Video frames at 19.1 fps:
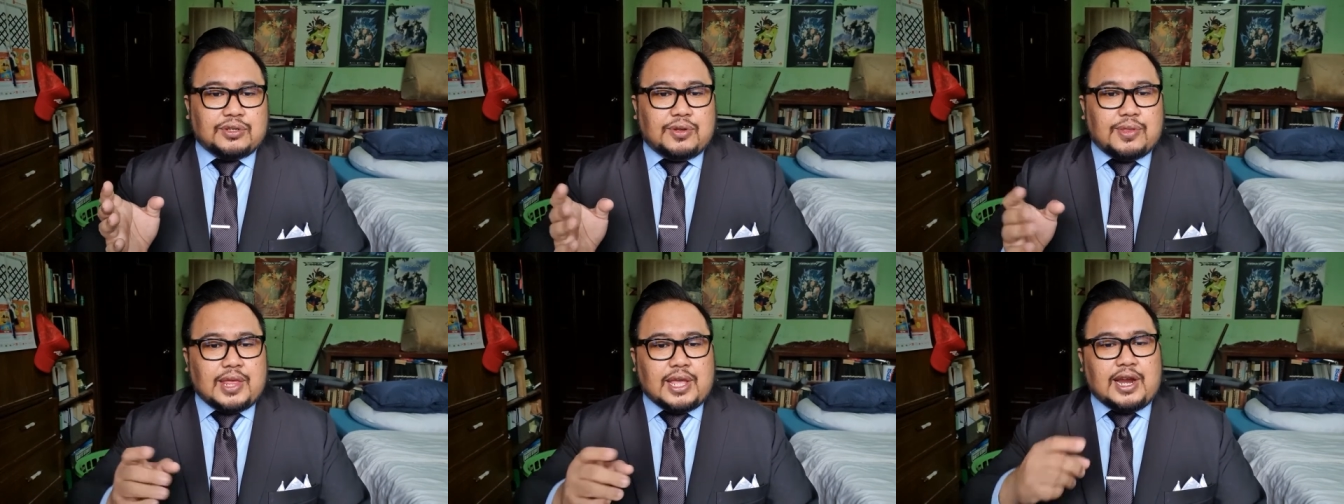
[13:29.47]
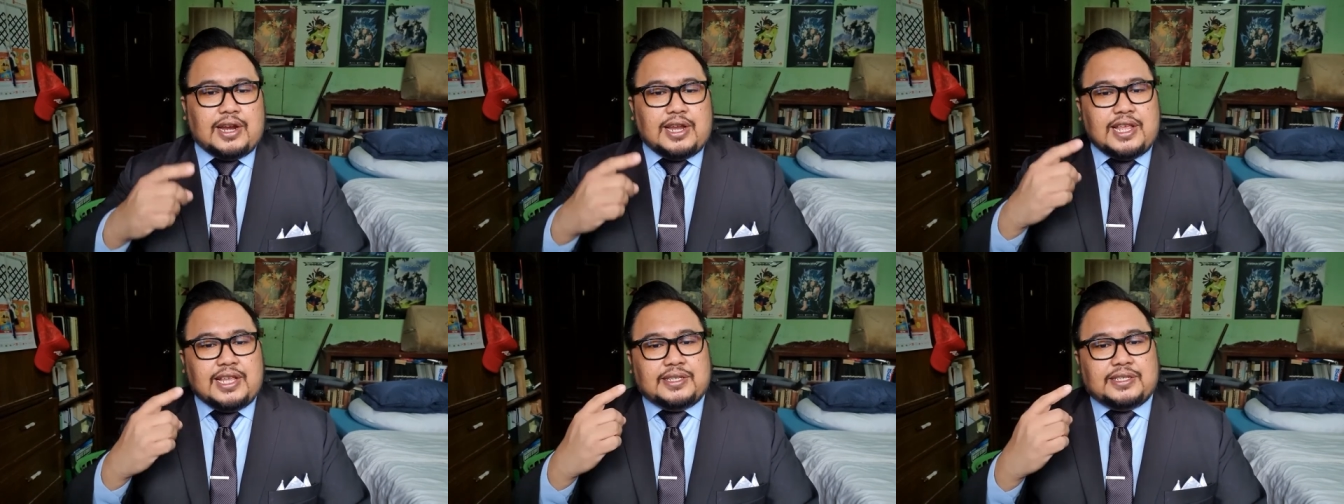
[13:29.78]
No, they
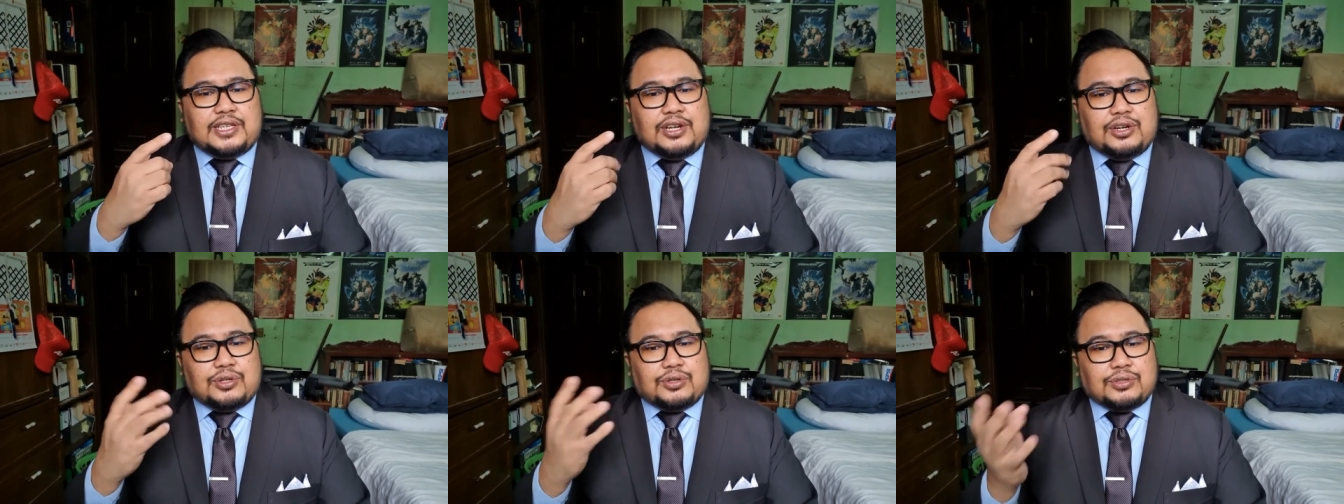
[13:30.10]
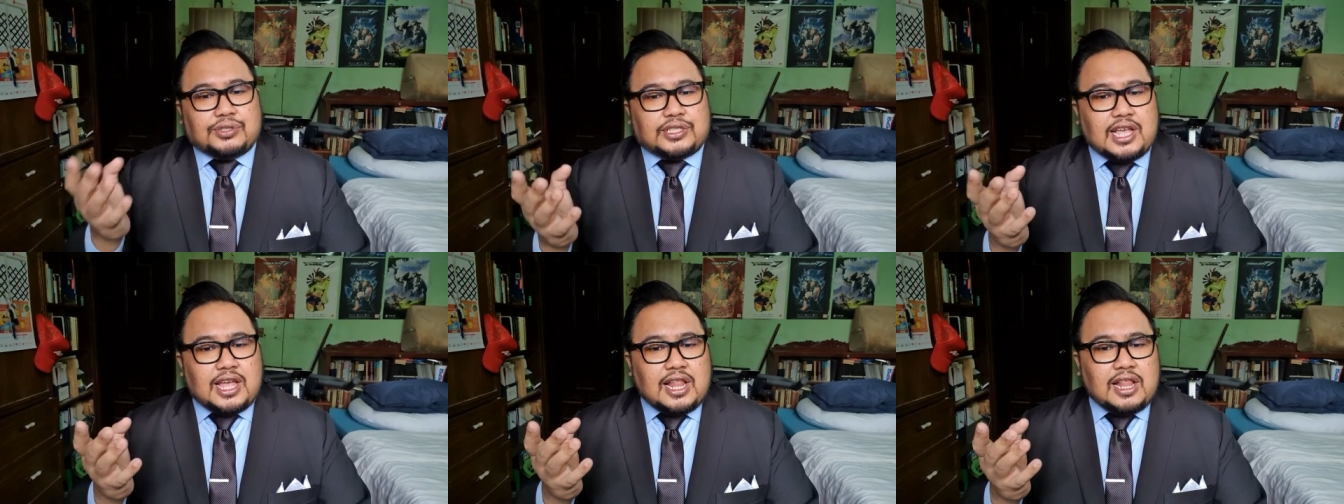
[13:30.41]
are easier to
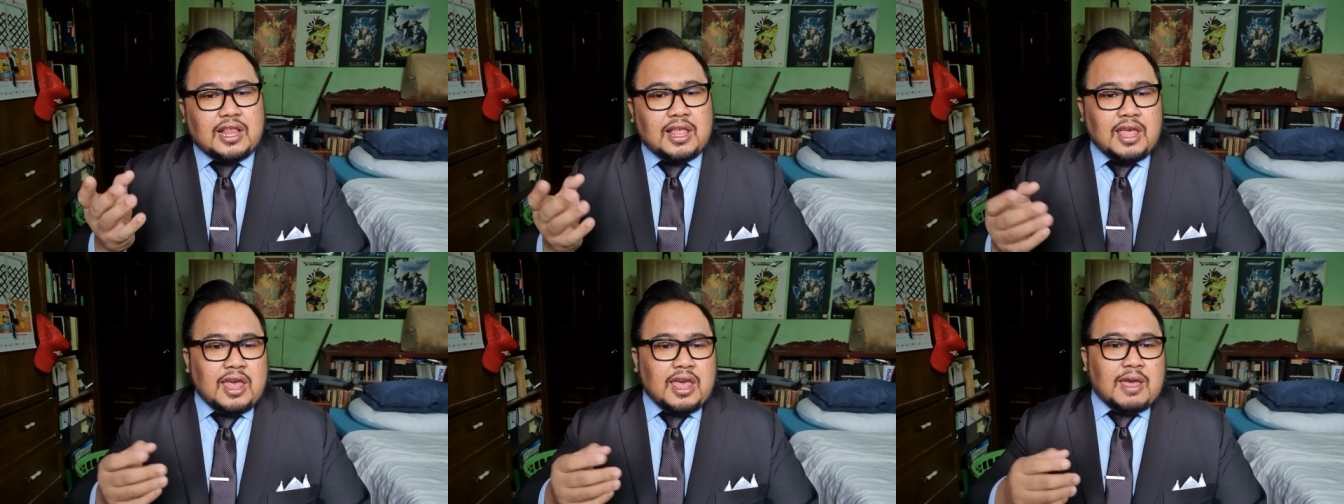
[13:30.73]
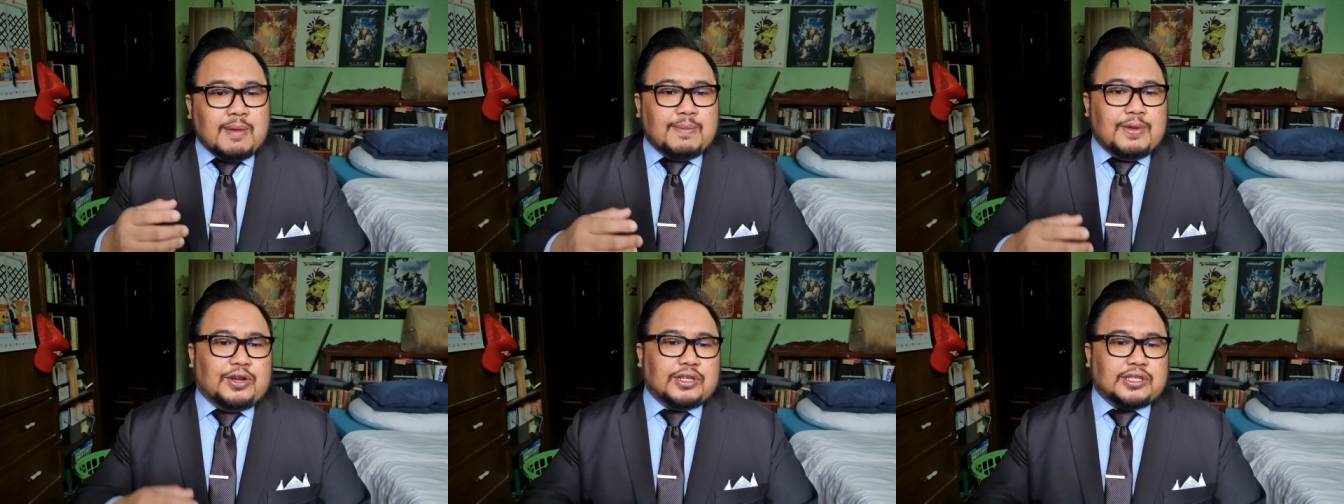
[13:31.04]
sell
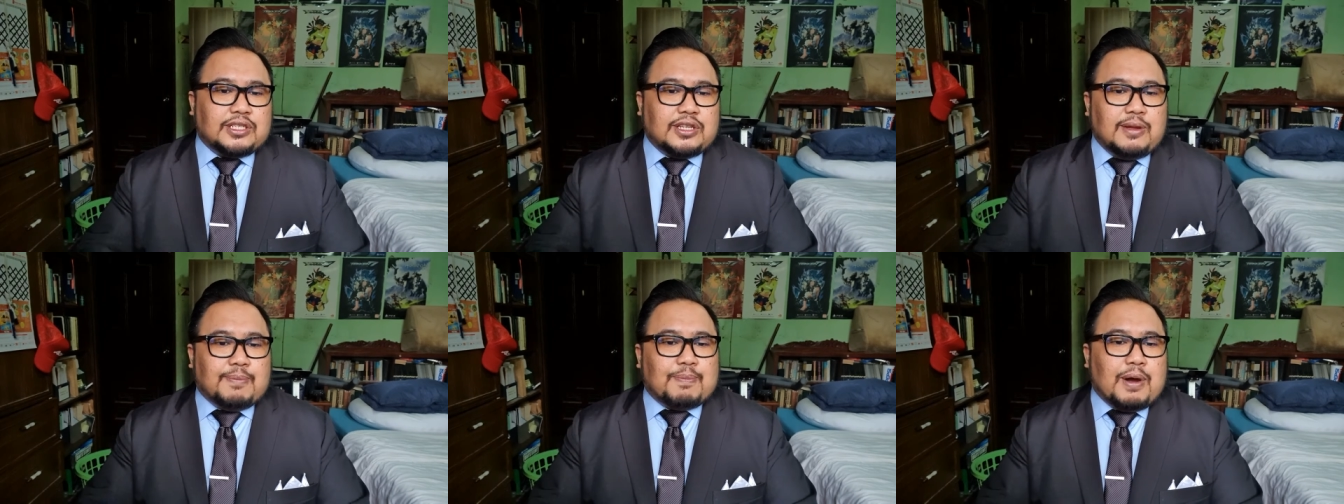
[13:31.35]
because the